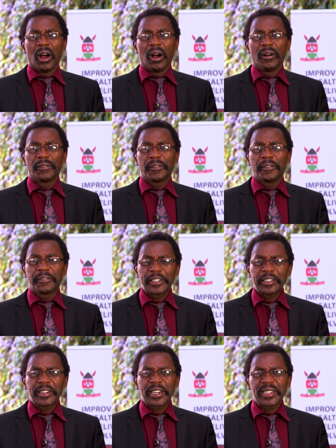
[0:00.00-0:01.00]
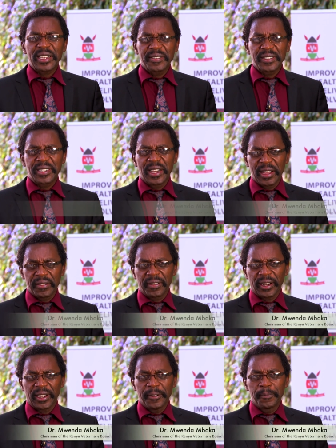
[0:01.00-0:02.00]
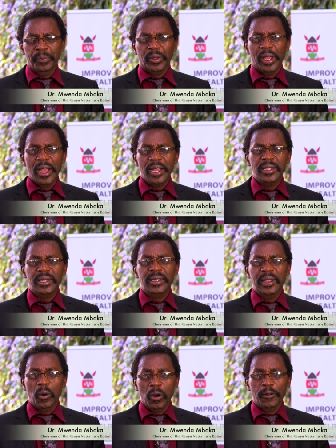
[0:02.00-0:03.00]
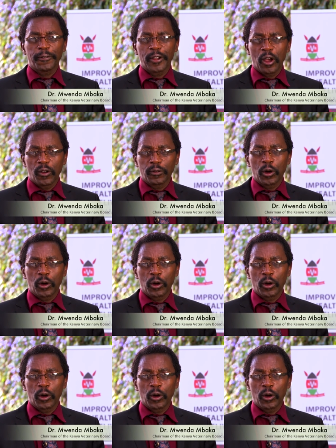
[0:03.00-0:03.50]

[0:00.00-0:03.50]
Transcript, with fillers: of veterinary service delivery is the welfare of